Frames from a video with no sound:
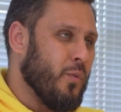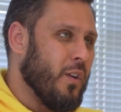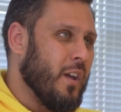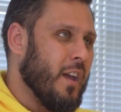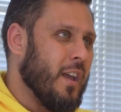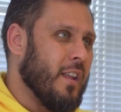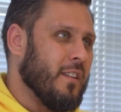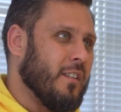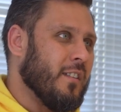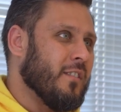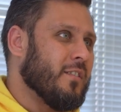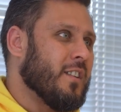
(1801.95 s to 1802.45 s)

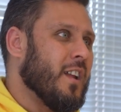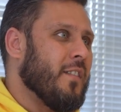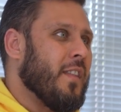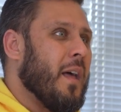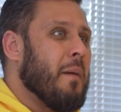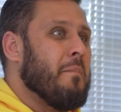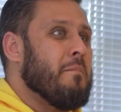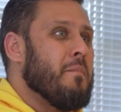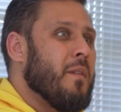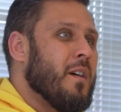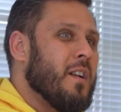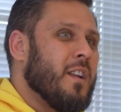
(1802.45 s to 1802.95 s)
Instead,
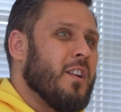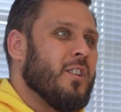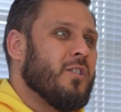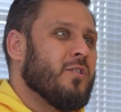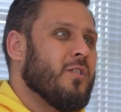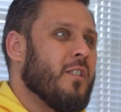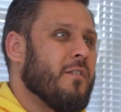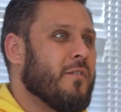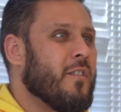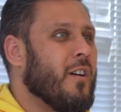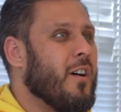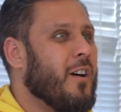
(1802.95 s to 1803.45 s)
that money
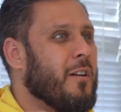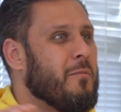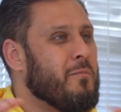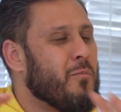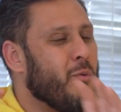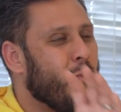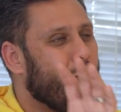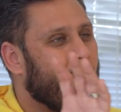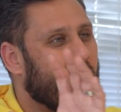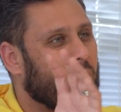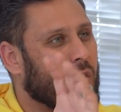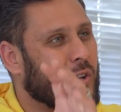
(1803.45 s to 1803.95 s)
should have gone
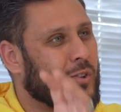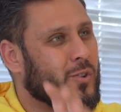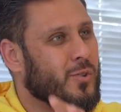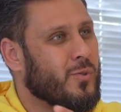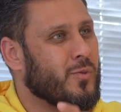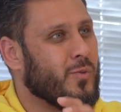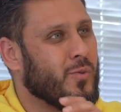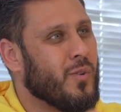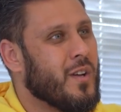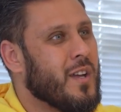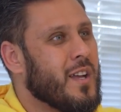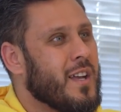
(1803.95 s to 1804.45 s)
more
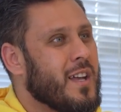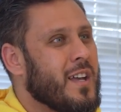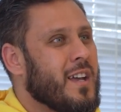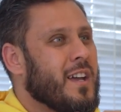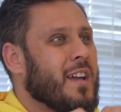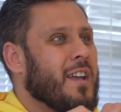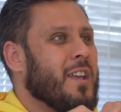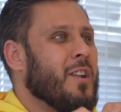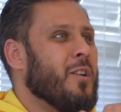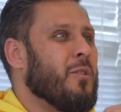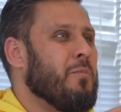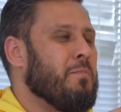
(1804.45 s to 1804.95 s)
onto,
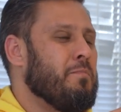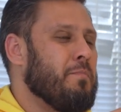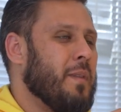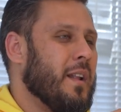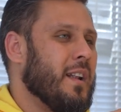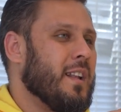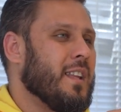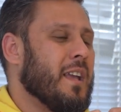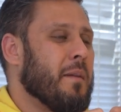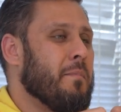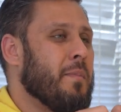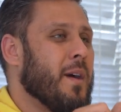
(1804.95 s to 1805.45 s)

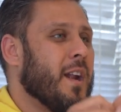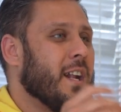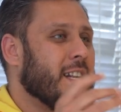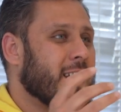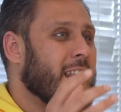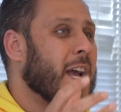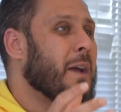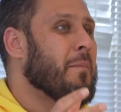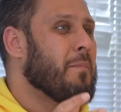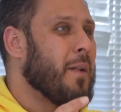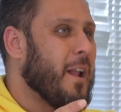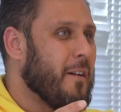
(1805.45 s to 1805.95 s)
building a better
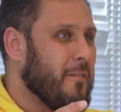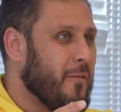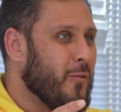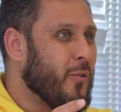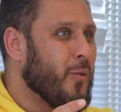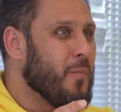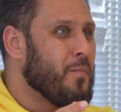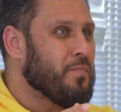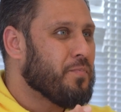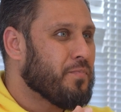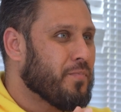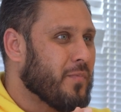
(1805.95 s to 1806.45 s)
tech
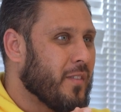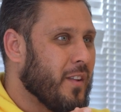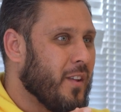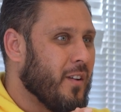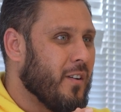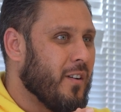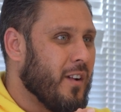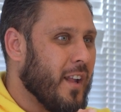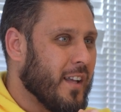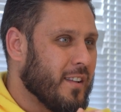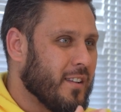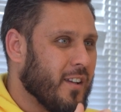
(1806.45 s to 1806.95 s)
platform. Sure.
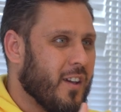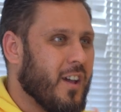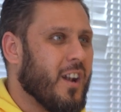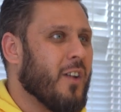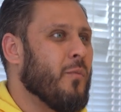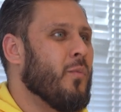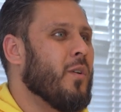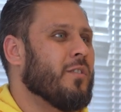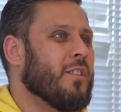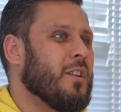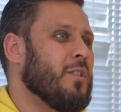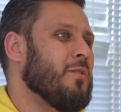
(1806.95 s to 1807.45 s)
Like the kind of
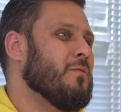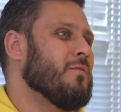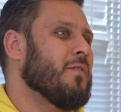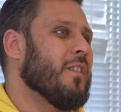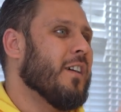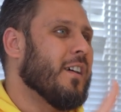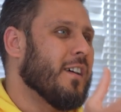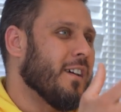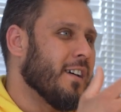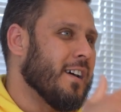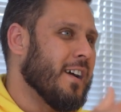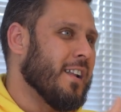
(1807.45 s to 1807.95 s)
ones that you've
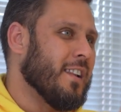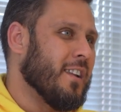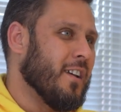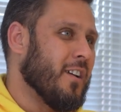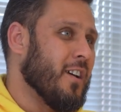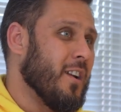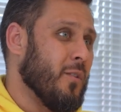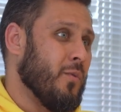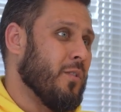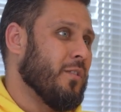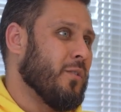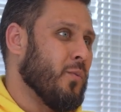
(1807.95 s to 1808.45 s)
got and the
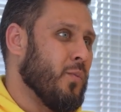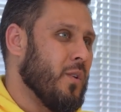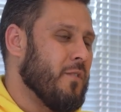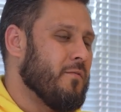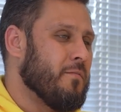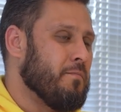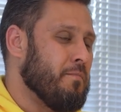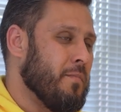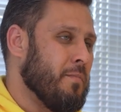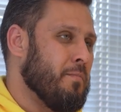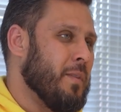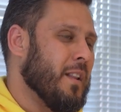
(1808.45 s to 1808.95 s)
kind of ones that
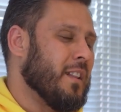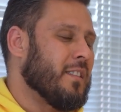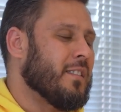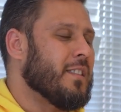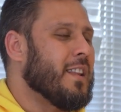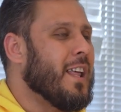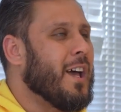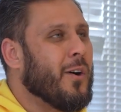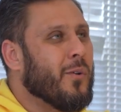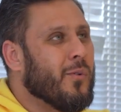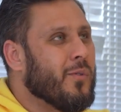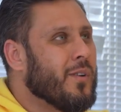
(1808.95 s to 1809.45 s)
we've built
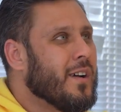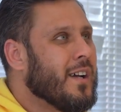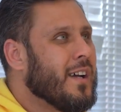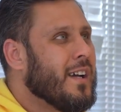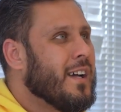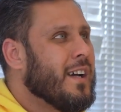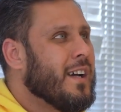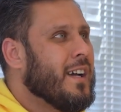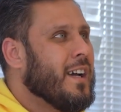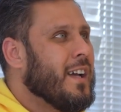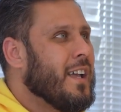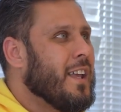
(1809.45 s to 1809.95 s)
now.
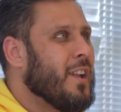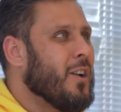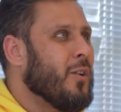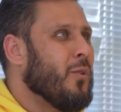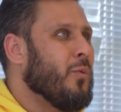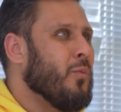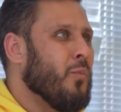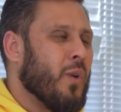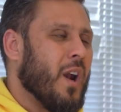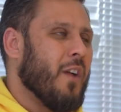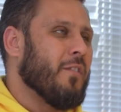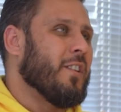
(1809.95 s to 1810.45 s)

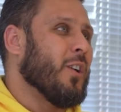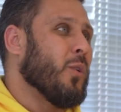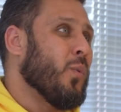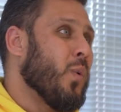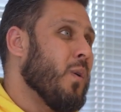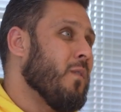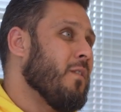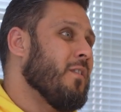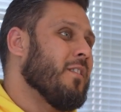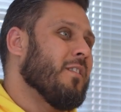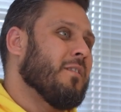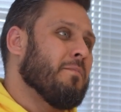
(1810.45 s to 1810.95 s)
Whatever the
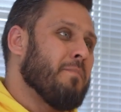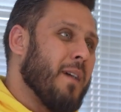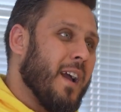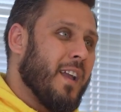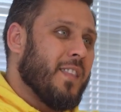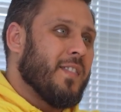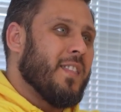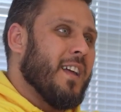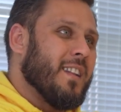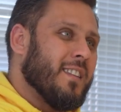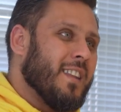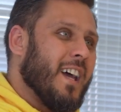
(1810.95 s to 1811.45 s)
equivalents
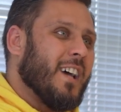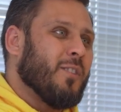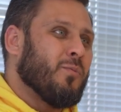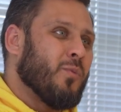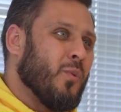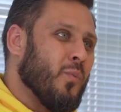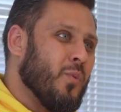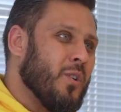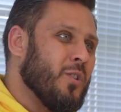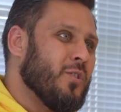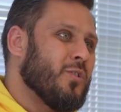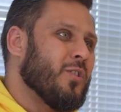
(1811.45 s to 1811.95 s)
back then, that's
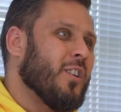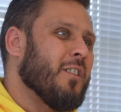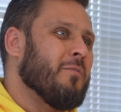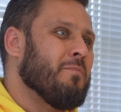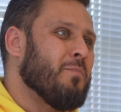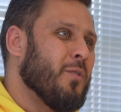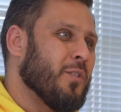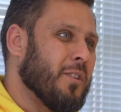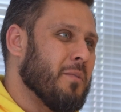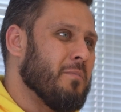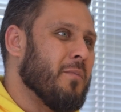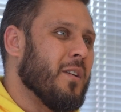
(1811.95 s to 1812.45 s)
what we should have
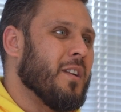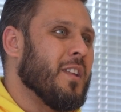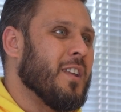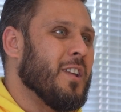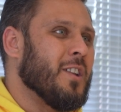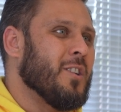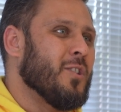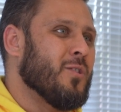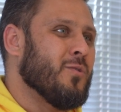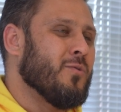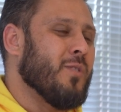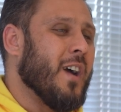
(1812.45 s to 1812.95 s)
put the money
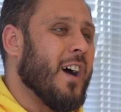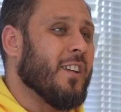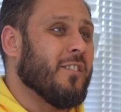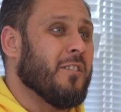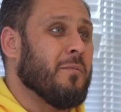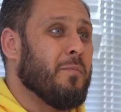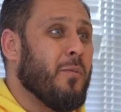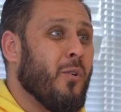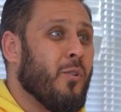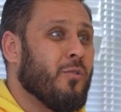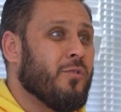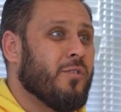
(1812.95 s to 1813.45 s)
into, as
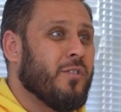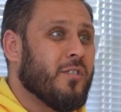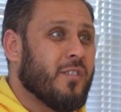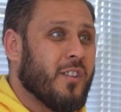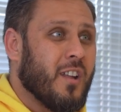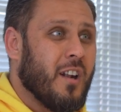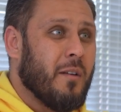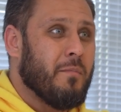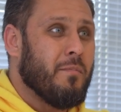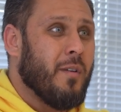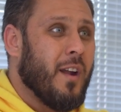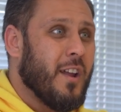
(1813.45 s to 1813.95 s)
opposed to this
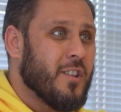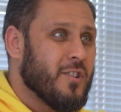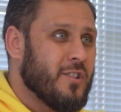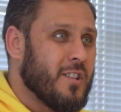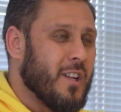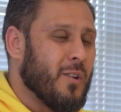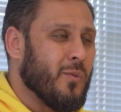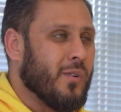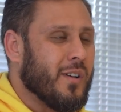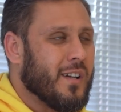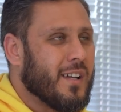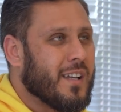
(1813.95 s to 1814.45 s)
kind of branch
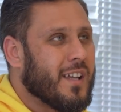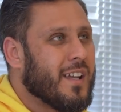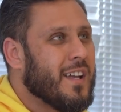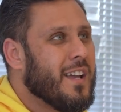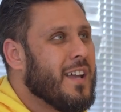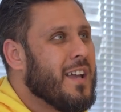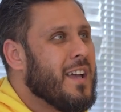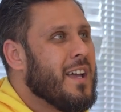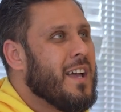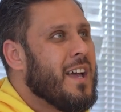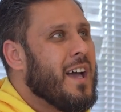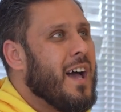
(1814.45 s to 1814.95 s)
network.
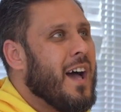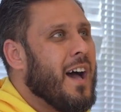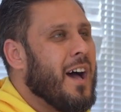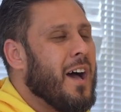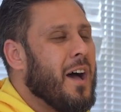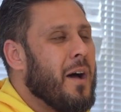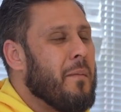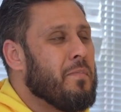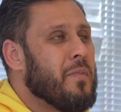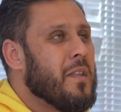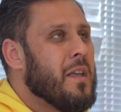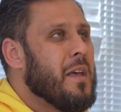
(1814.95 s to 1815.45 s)

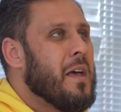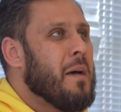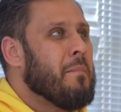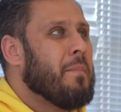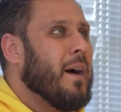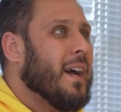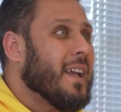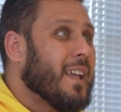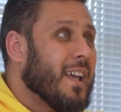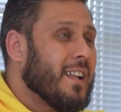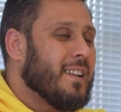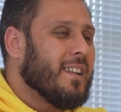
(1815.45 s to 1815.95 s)
Yeah.
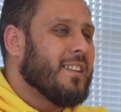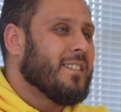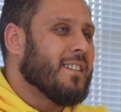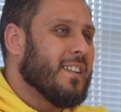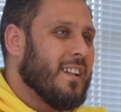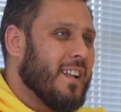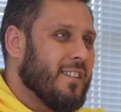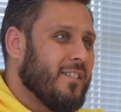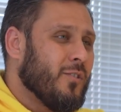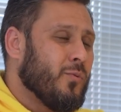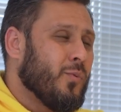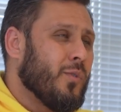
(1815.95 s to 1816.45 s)
But again, these are
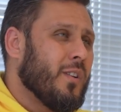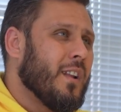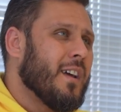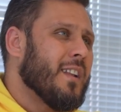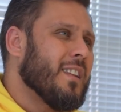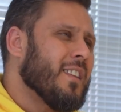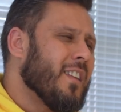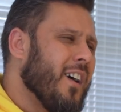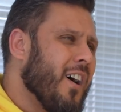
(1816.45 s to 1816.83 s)
lessons we learned.